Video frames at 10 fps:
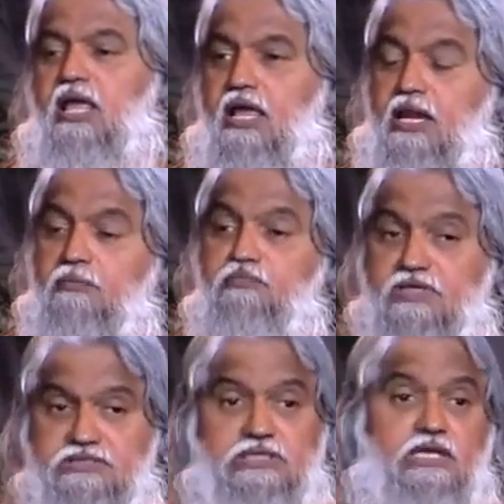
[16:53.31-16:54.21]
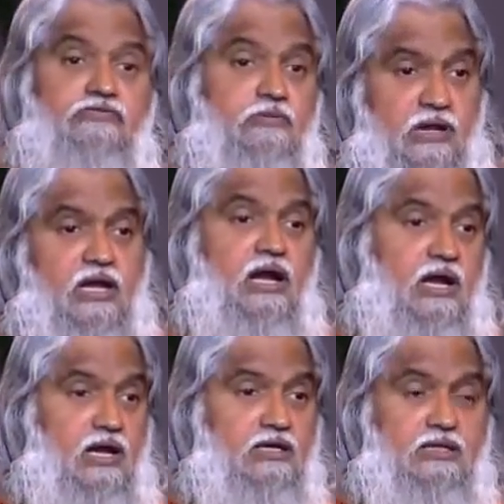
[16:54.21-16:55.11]
And I perceived in my
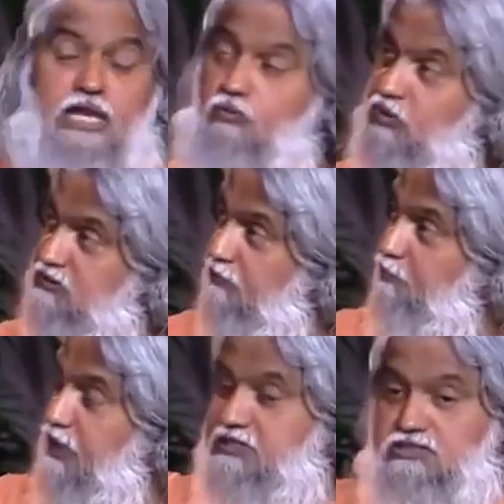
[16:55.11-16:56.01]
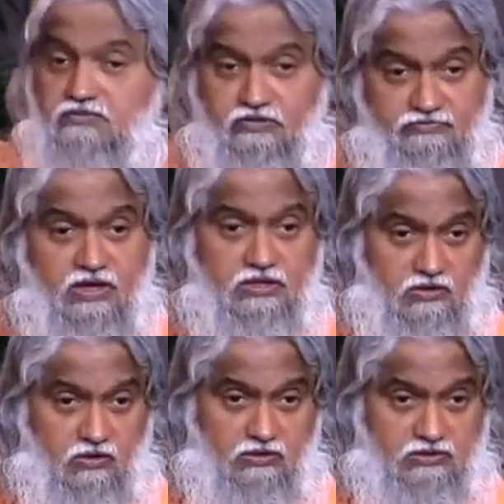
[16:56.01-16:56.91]
heart that was the presence of the Father
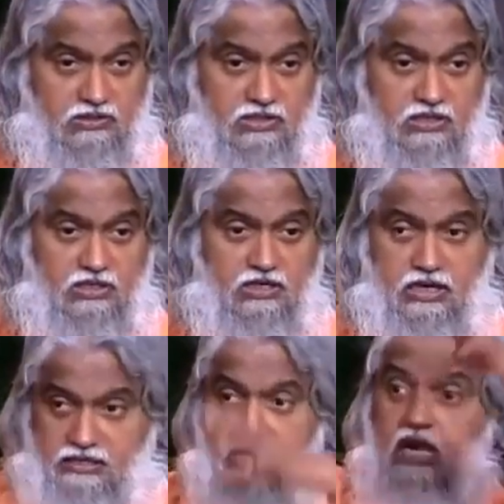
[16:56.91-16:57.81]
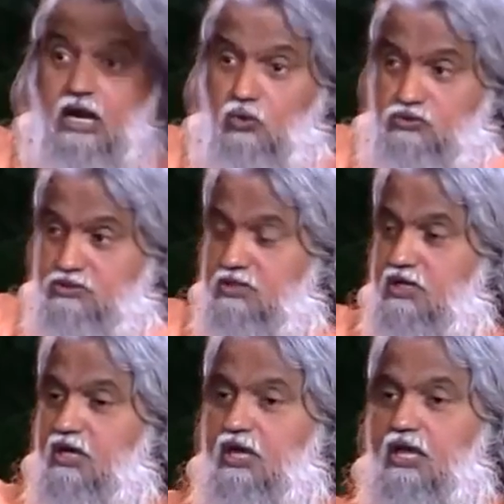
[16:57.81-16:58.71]
God, like the cloud.
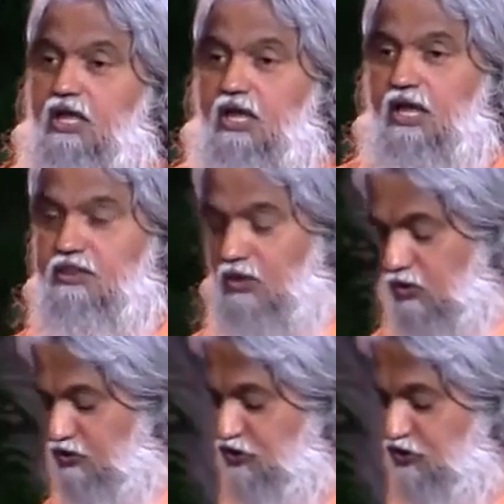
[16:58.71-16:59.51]
And the Lord